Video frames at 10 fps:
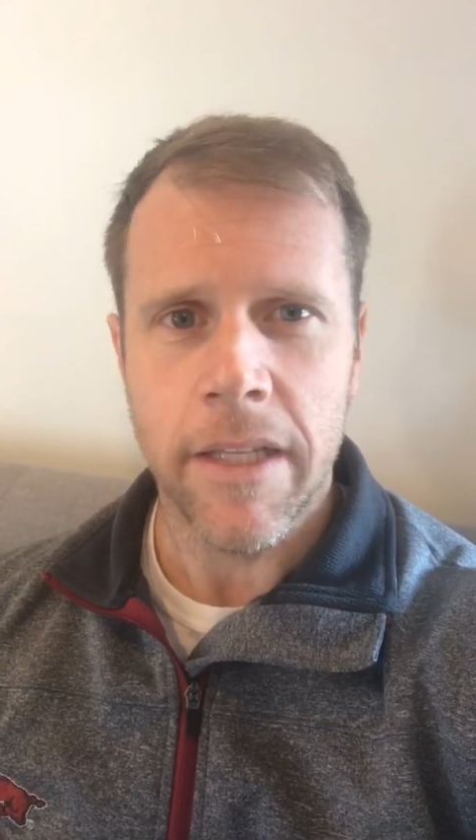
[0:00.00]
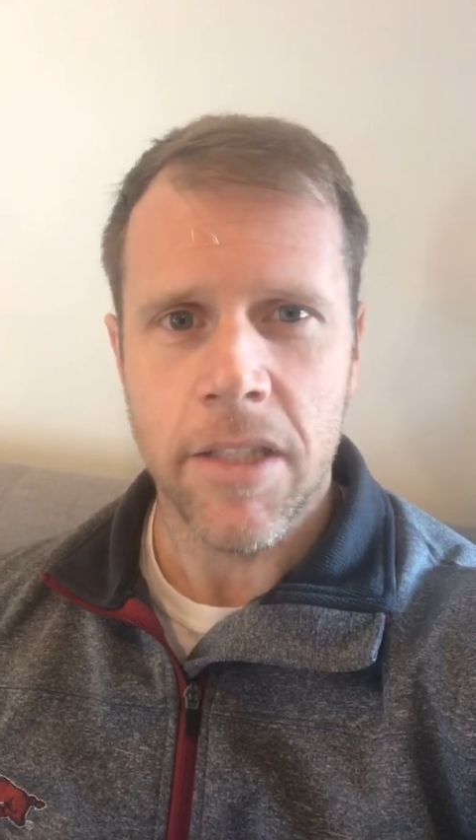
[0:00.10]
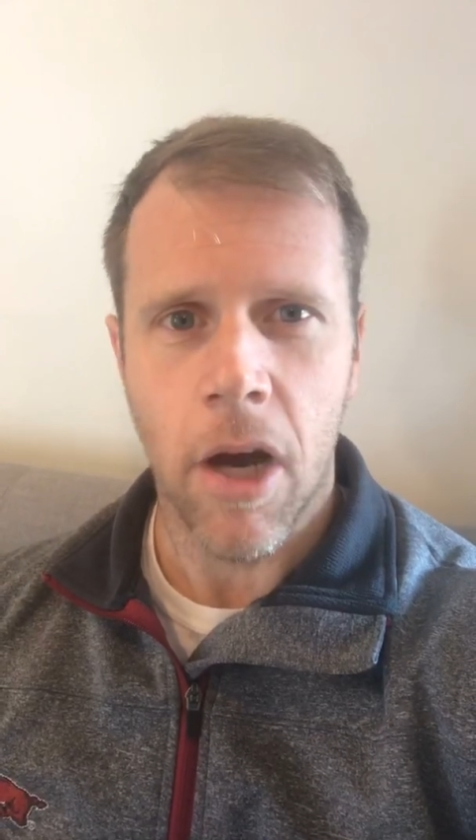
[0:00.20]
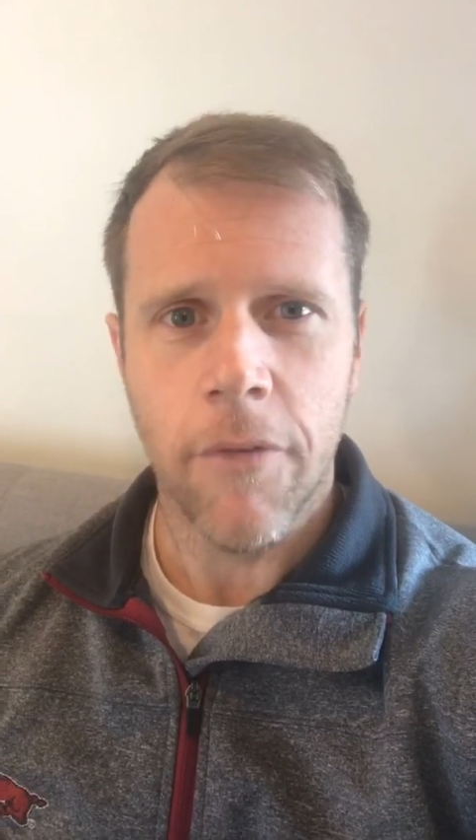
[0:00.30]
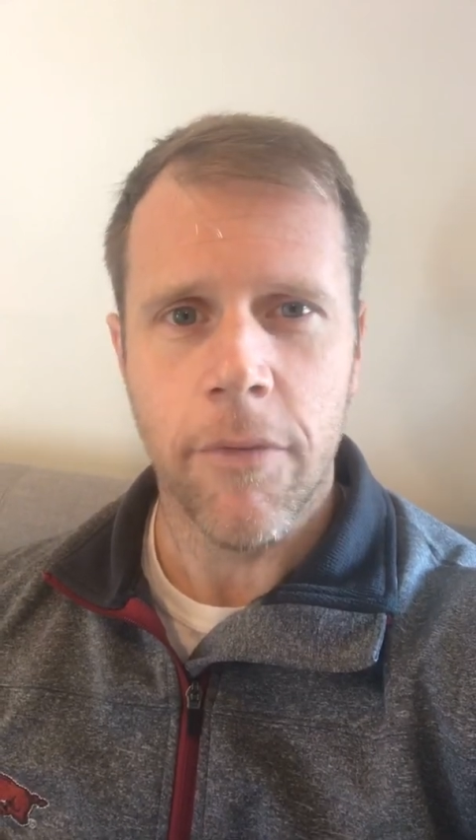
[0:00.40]

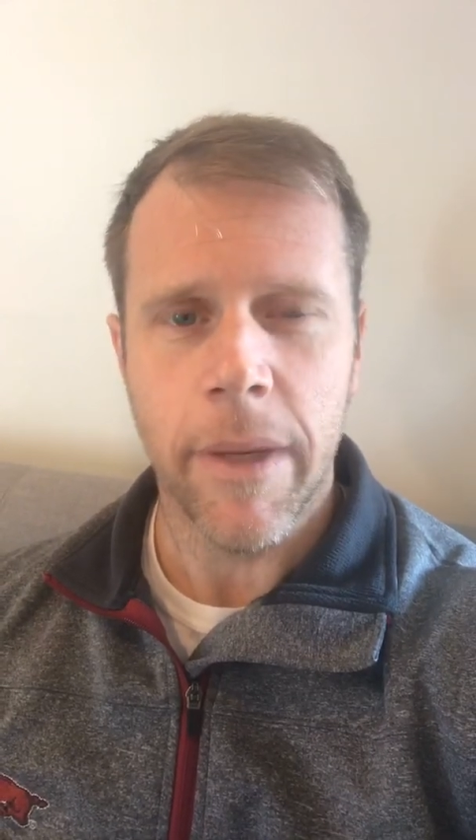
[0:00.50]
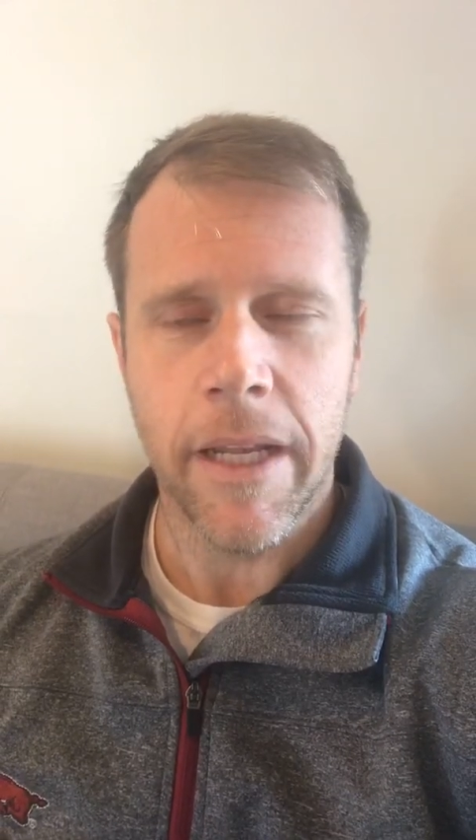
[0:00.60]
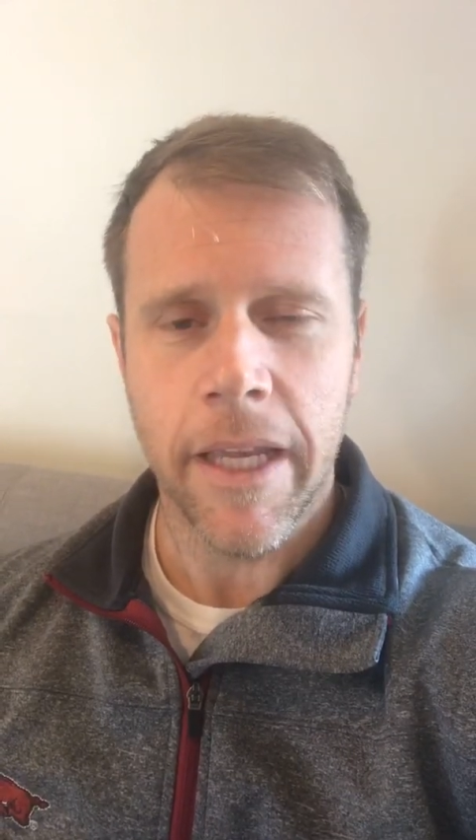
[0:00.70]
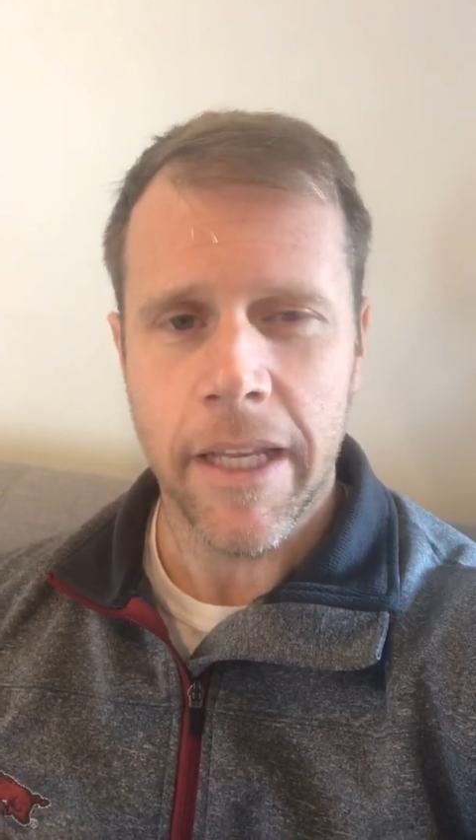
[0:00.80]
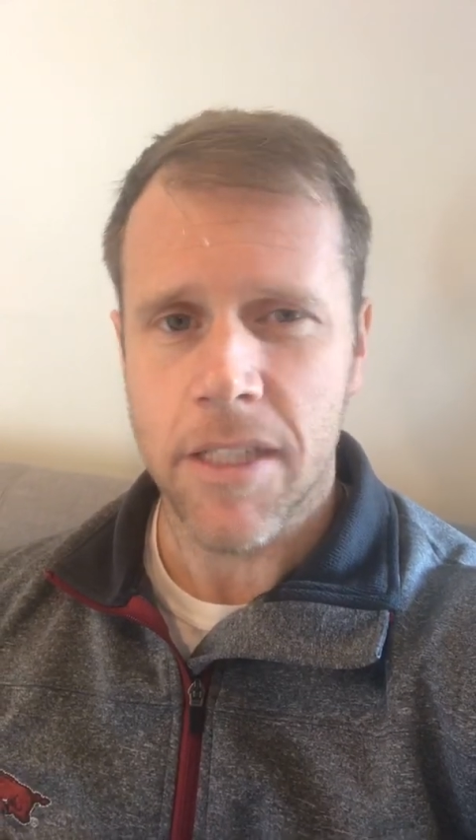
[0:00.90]
it's hard for me
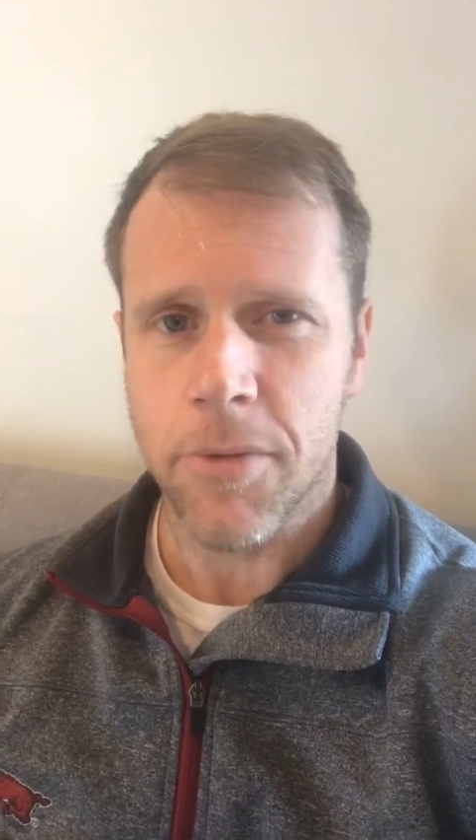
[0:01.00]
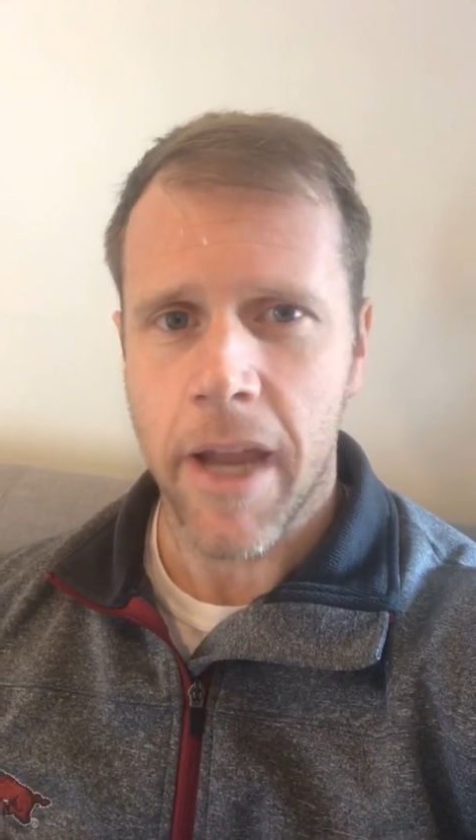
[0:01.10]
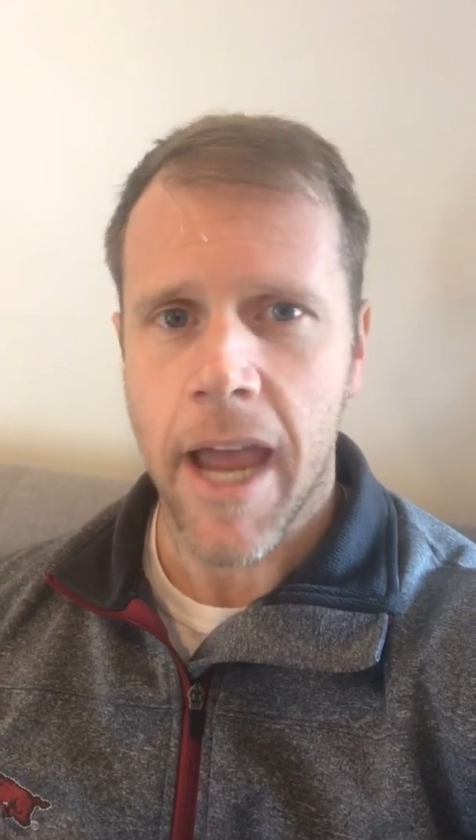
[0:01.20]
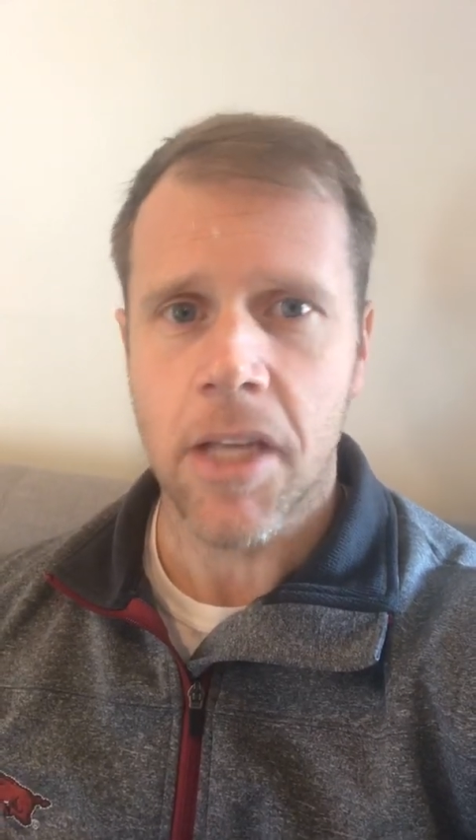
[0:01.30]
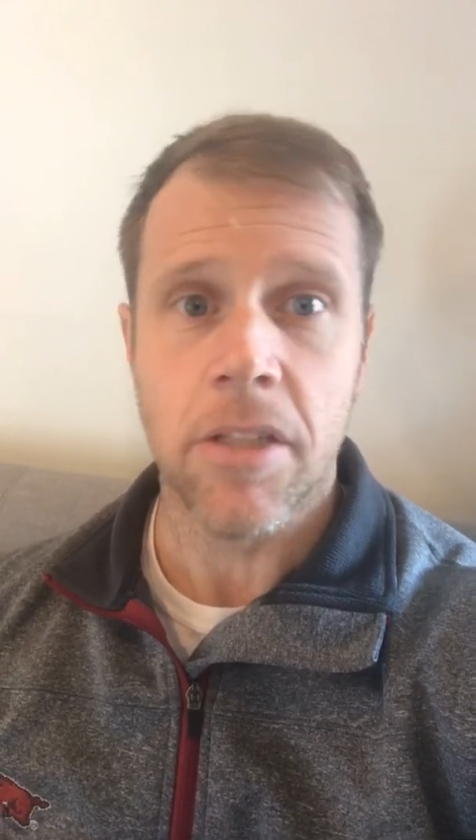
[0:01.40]
to get his
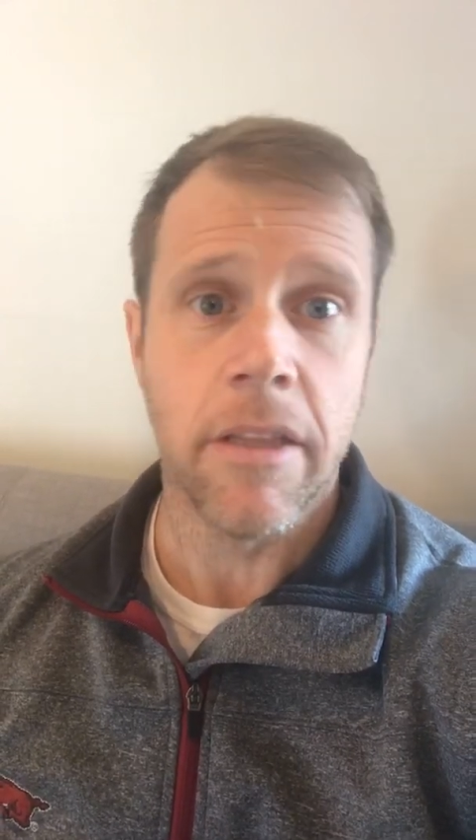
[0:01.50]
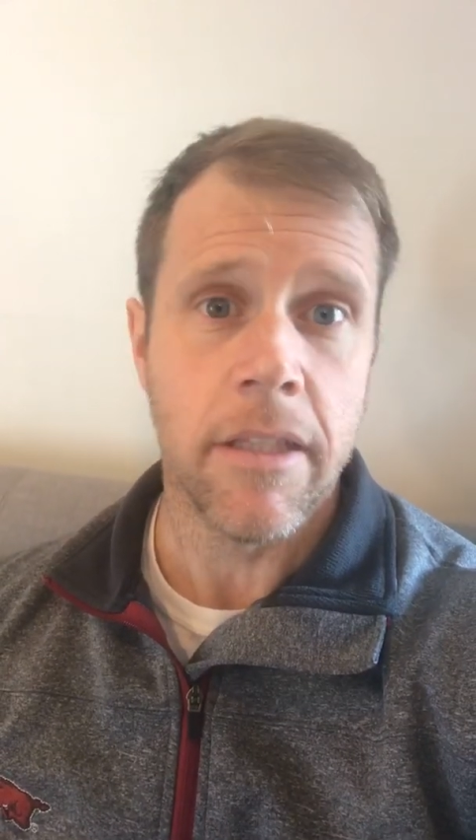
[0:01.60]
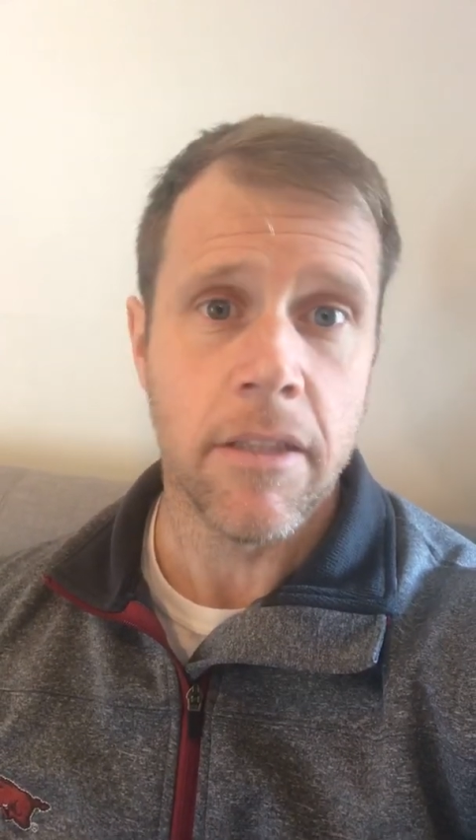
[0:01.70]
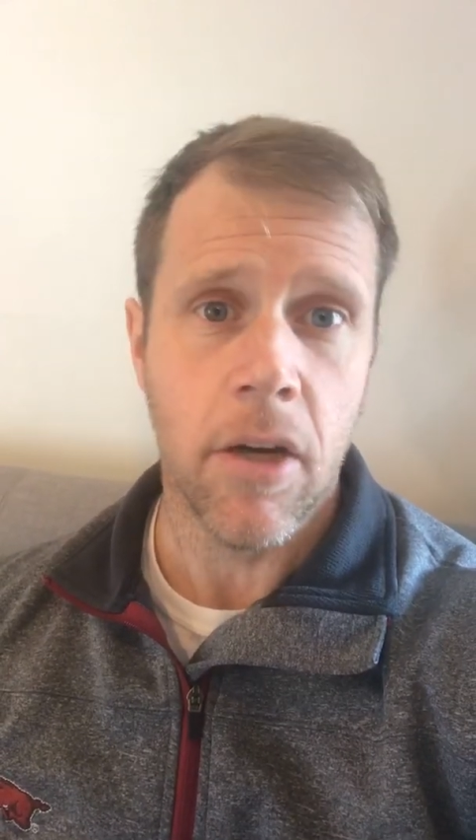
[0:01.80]
reaction and then